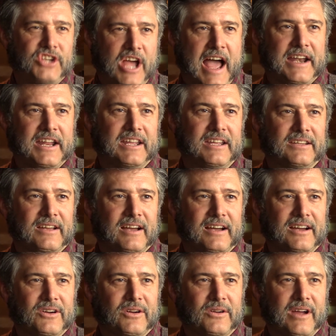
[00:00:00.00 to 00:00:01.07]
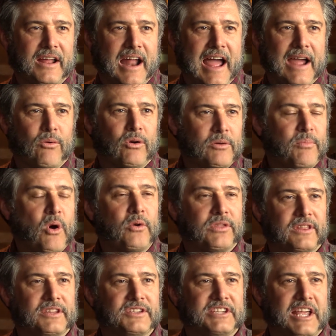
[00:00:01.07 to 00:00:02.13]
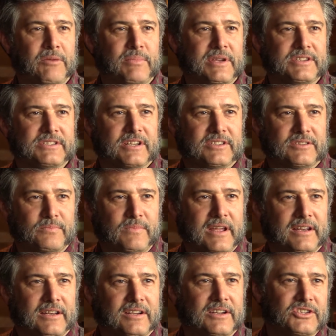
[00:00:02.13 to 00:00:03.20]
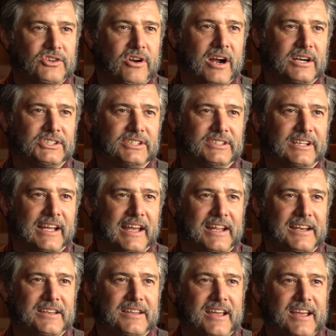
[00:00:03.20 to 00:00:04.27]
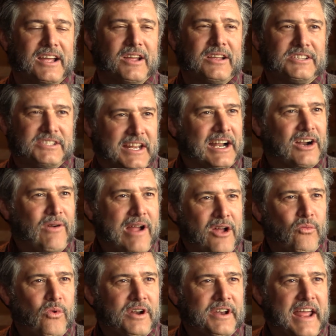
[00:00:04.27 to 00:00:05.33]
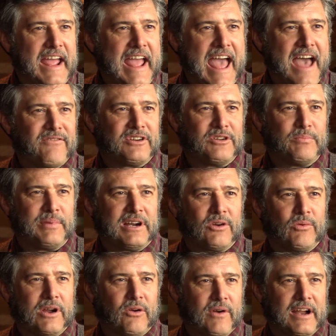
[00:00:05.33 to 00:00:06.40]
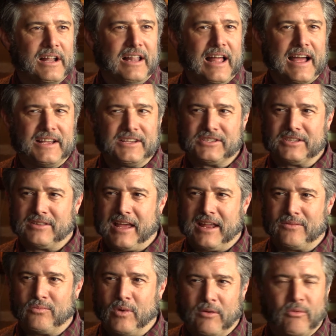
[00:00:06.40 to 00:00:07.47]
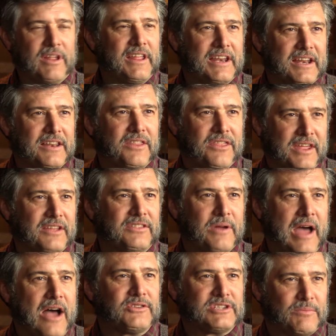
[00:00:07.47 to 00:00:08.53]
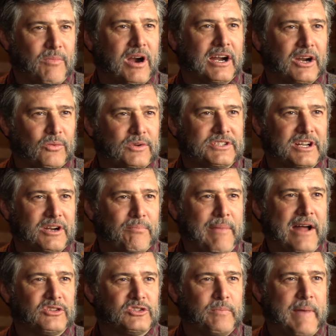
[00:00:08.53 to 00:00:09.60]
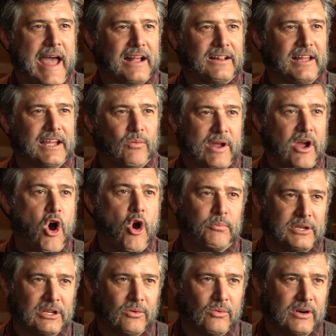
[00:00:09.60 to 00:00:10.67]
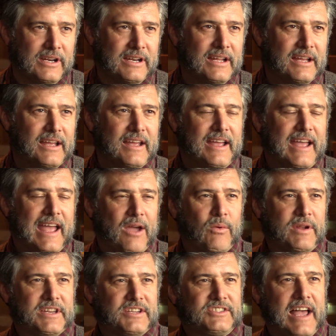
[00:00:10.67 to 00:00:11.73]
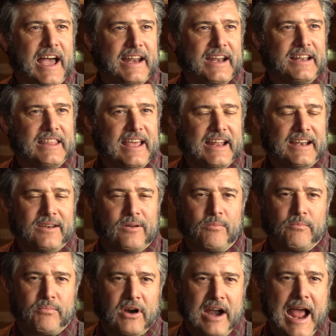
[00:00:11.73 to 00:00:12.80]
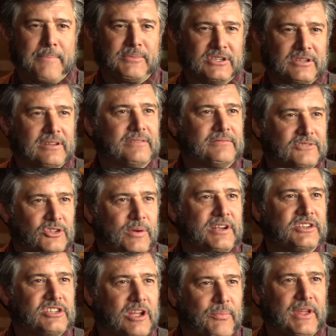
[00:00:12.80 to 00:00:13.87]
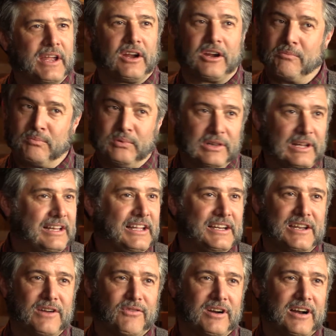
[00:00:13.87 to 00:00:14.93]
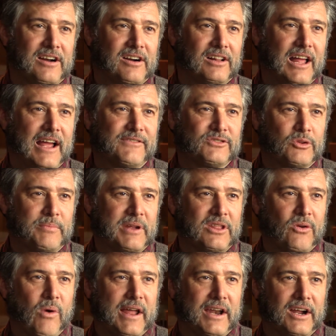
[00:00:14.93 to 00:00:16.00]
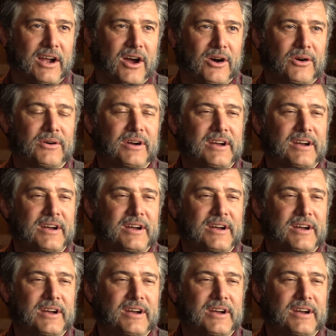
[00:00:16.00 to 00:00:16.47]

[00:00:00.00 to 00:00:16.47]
Johnny, and I were both in the same business in construction, and sitting around one day having a beer, we realized that we really didn't think the housing market was going to bounce back like we hoped it would, and we decided that perhaps doing something completely different in our lives would be the way to go.